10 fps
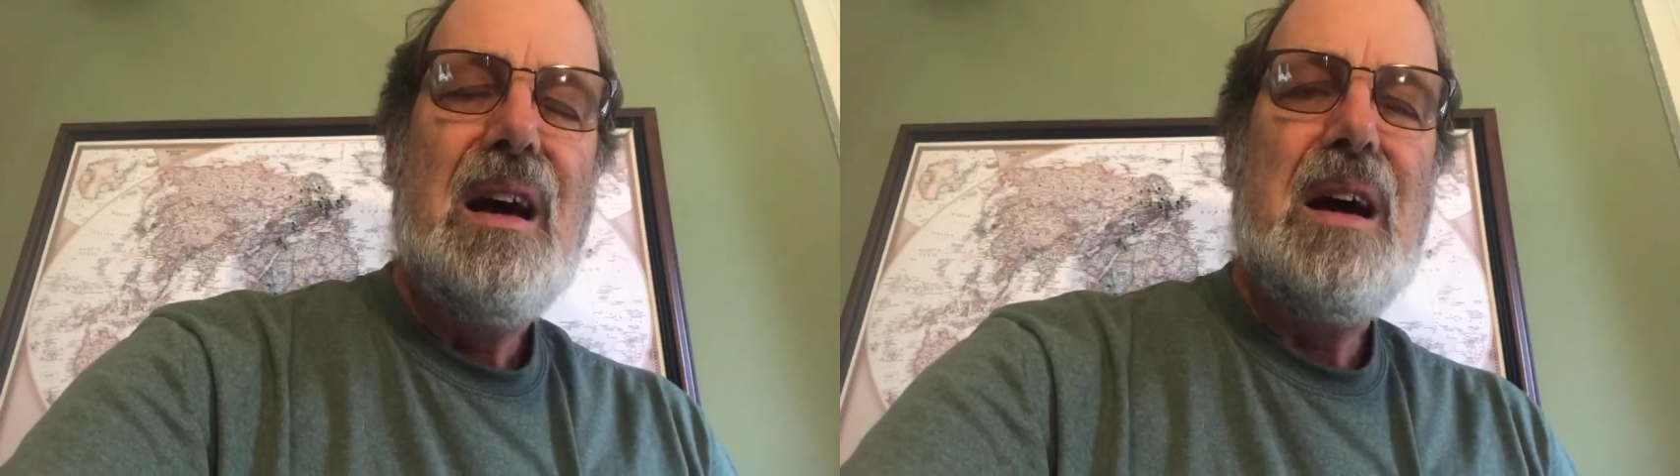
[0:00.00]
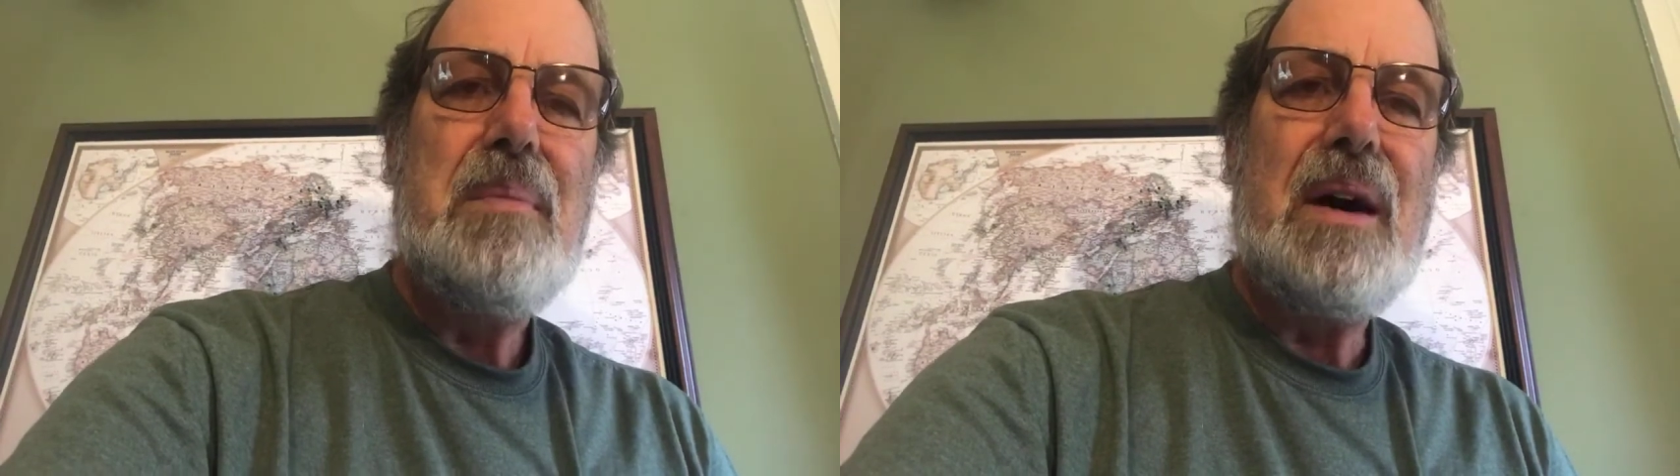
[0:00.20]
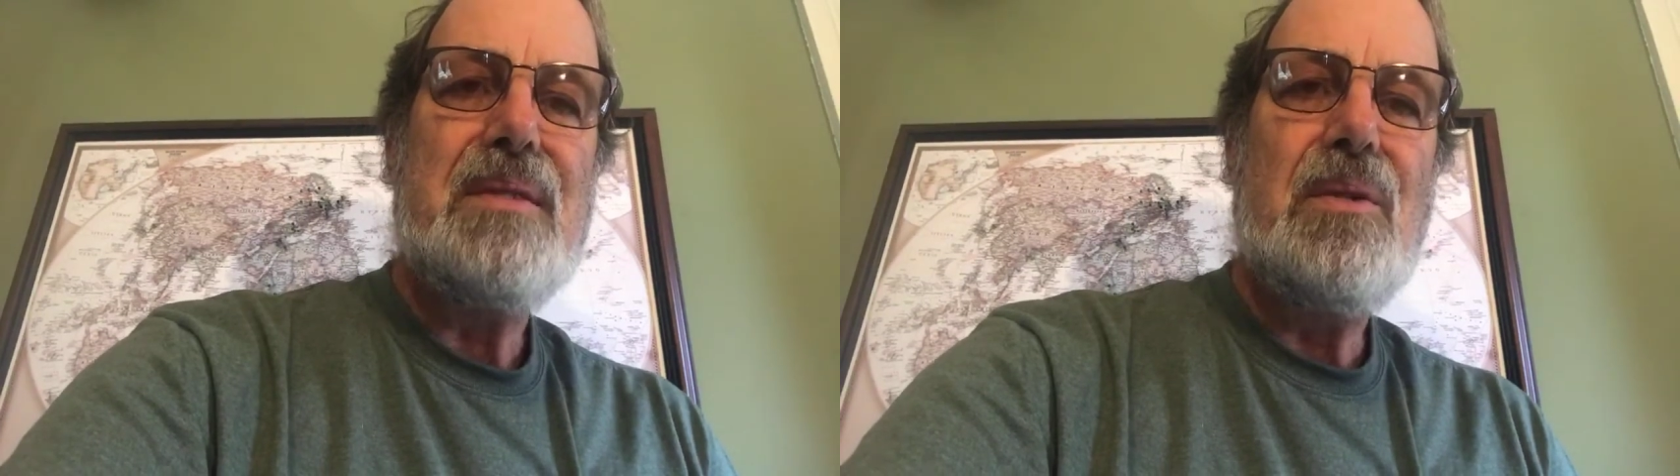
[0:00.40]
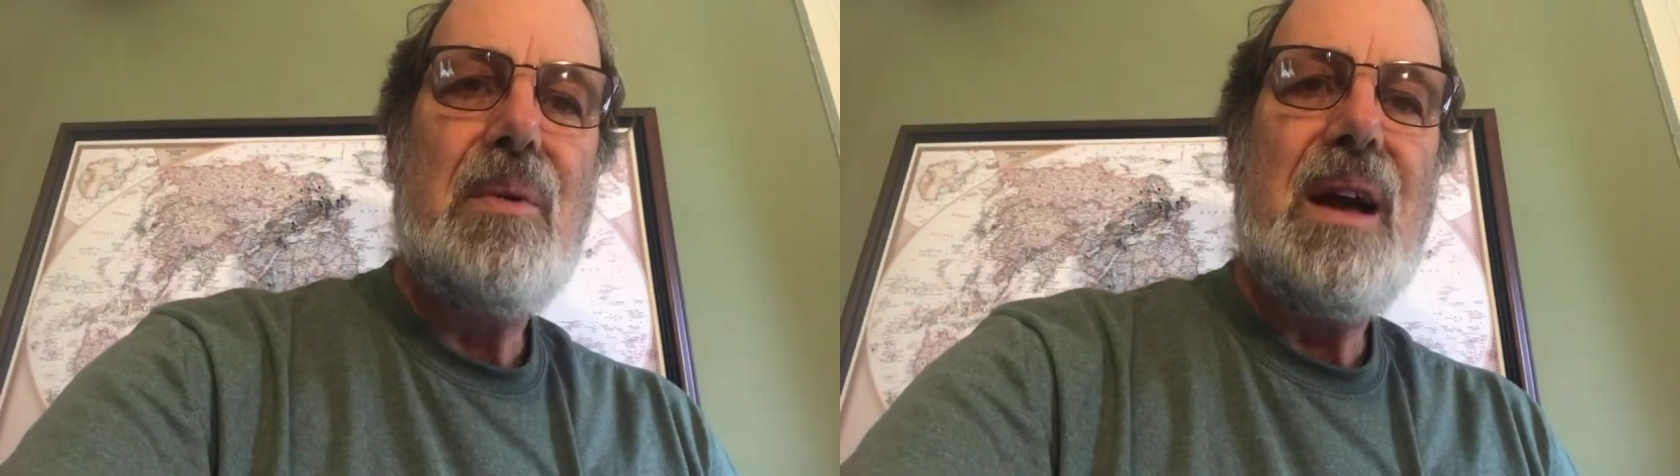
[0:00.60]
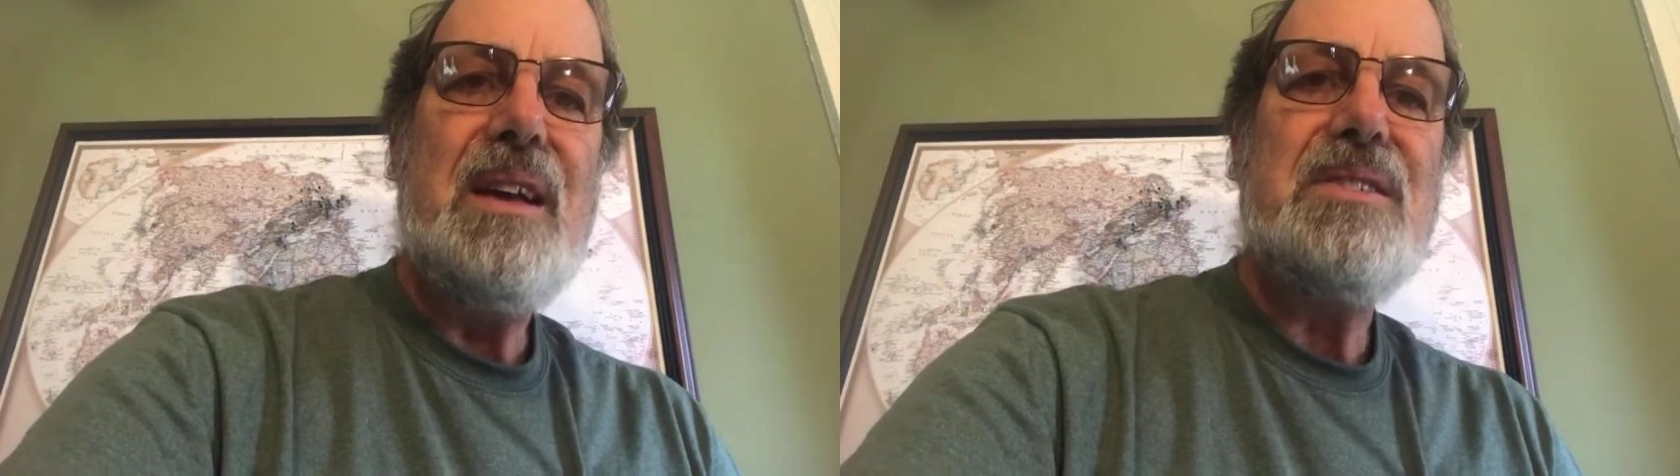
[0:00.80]
about the
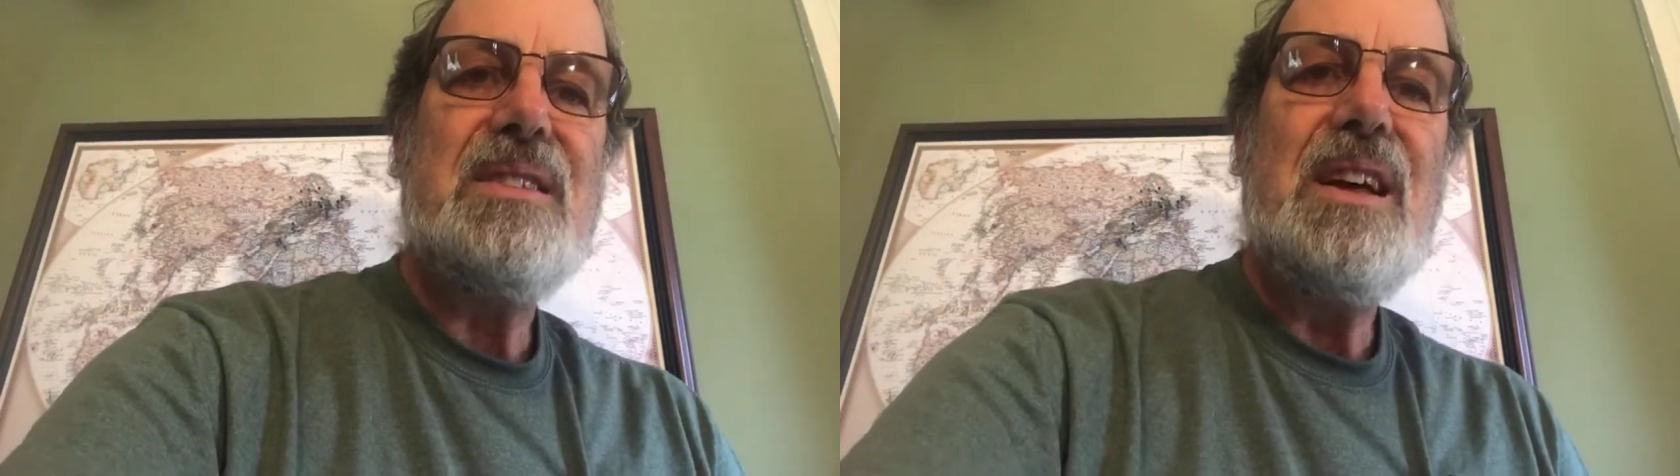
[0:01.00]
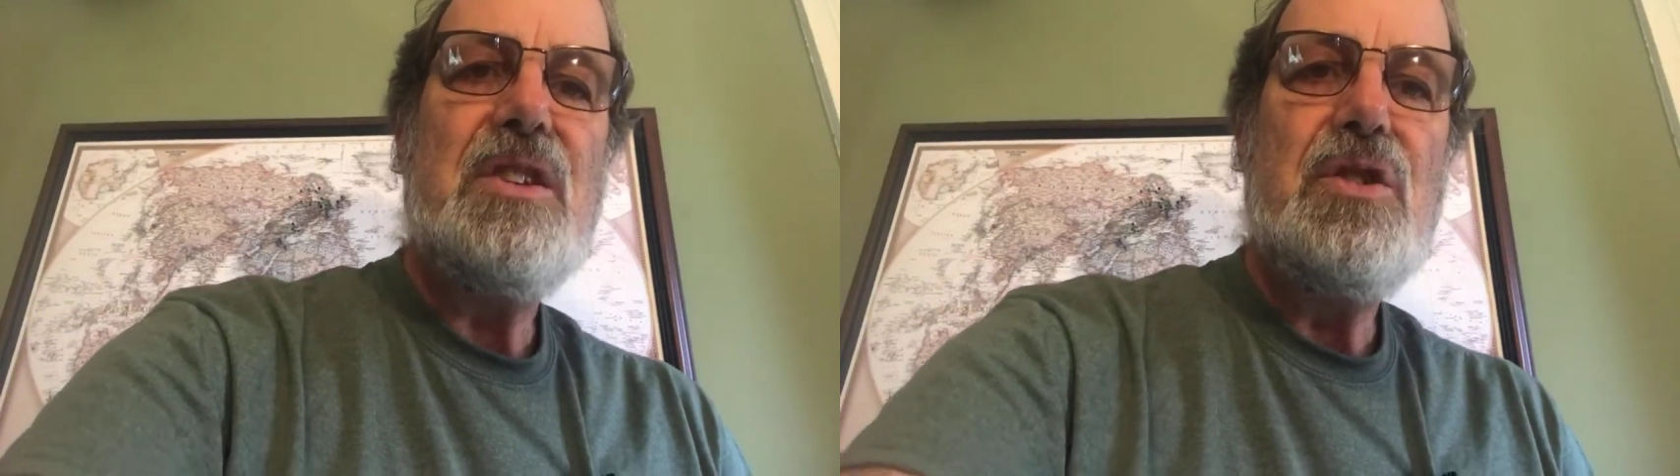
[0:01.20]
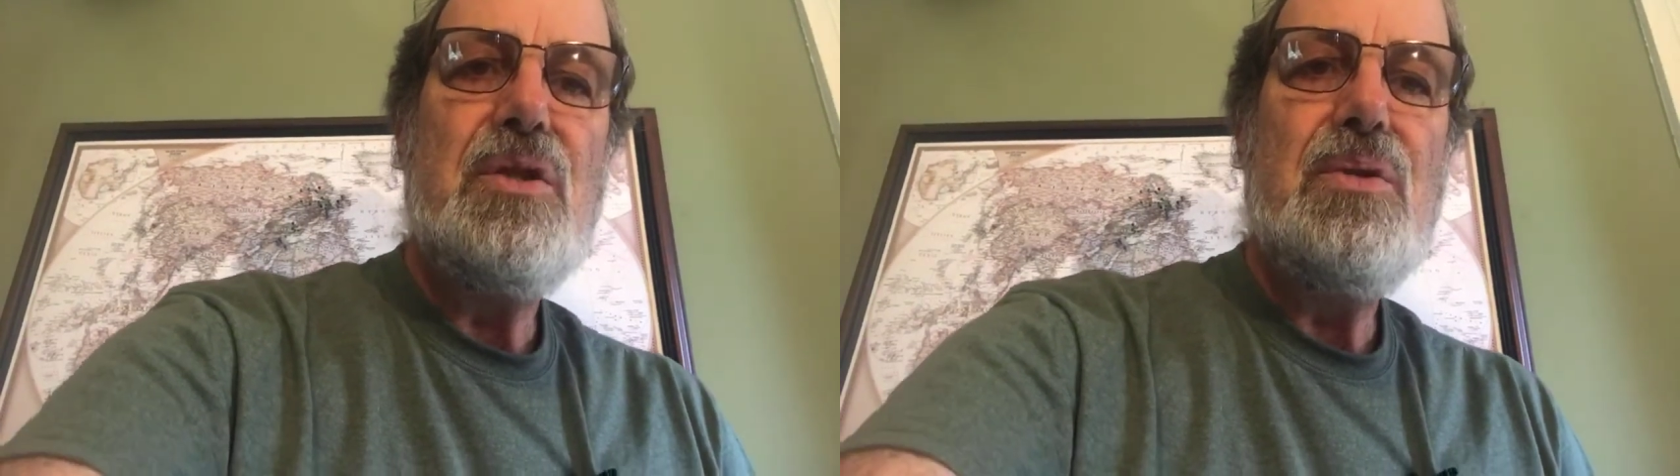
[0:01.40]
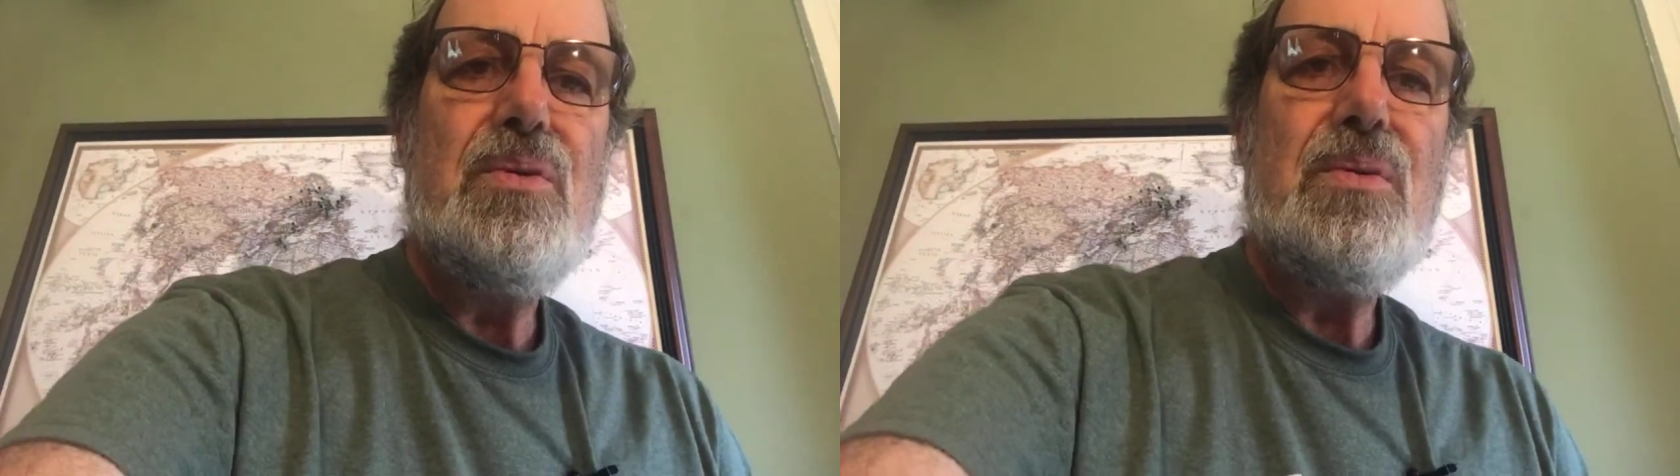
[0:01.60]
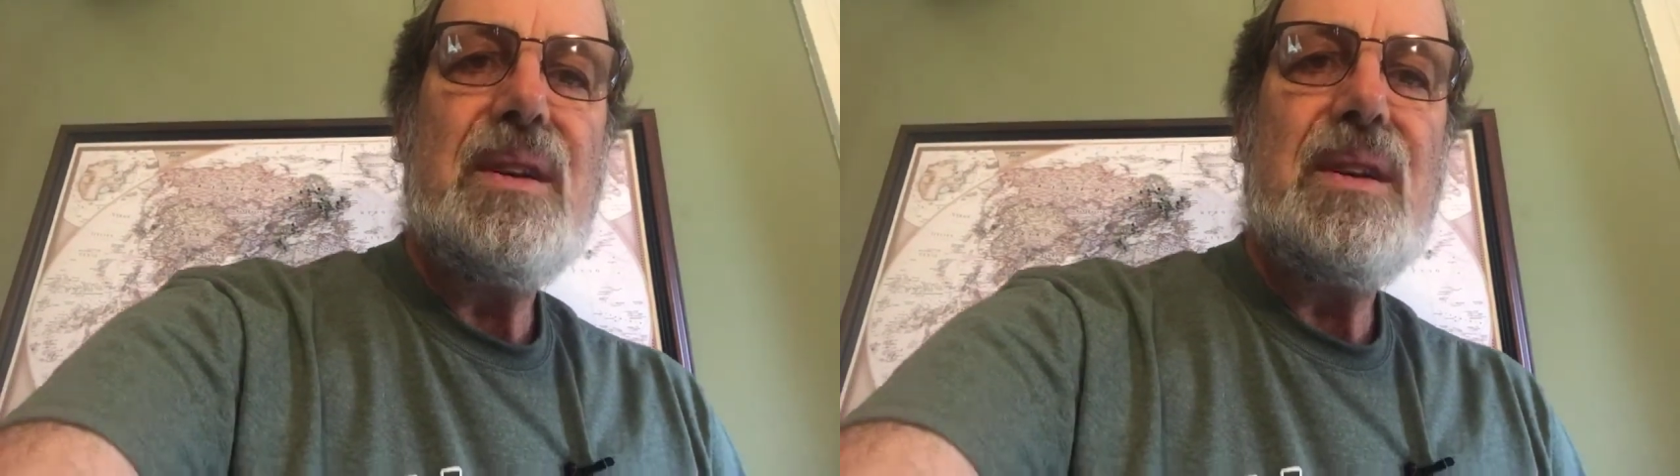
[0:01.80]
ways that you